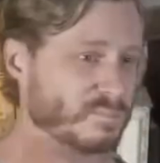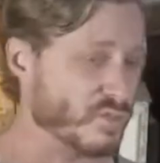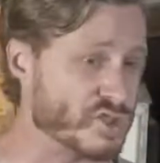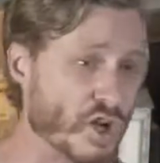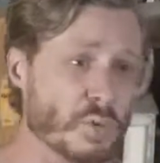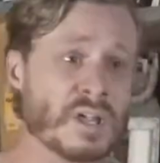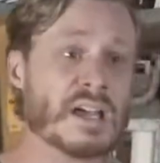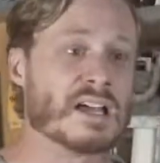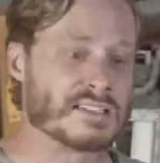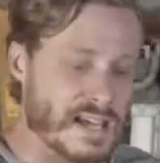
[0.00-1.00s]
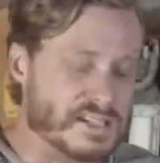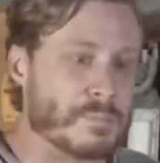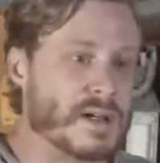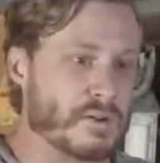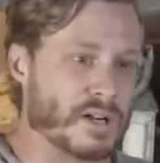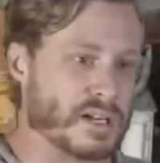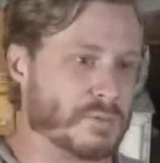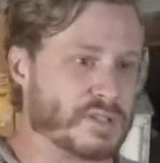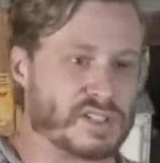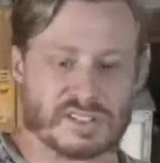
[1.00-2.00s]
So Tent America,
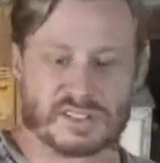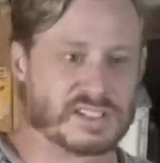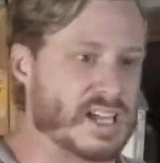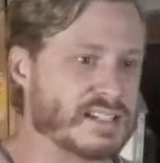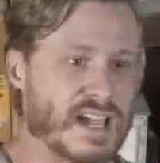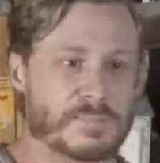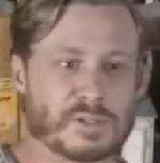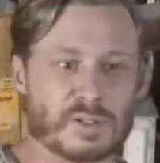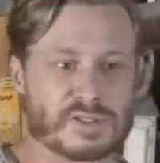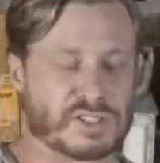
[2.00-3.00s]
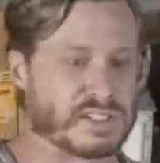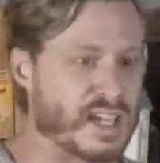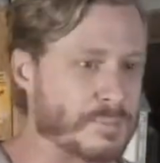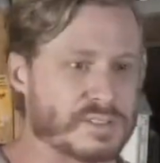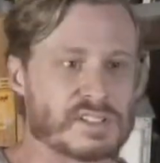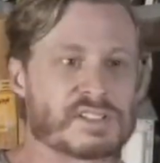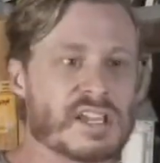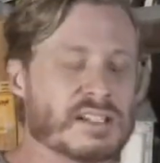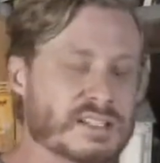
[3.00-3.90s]
which is the state capitals and campuses,